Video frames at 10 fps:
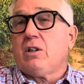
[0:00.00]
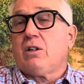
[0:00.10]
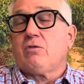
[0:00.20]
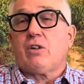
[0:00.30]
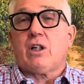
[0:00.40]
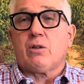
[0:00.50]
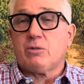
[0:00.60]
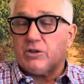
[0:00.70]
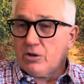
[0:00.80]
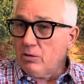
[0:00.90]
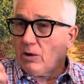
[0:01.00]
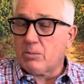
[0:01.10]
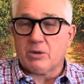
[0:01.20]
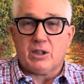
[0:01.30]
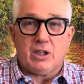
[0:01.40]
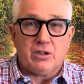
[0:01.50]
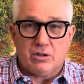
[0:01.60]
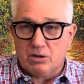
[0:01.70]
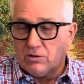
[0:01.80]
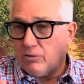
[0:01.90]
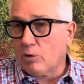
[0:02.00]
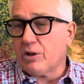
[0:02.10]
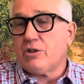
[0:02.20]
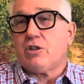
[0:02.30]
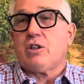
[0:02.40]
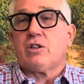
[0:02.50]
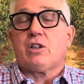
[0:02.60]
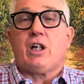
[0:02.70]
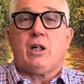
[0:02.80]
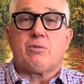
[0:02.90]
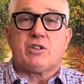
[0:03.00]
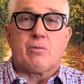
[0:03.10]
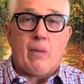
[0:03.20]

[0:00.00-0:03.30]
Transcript: environments, 2 replications, 40 genotypes,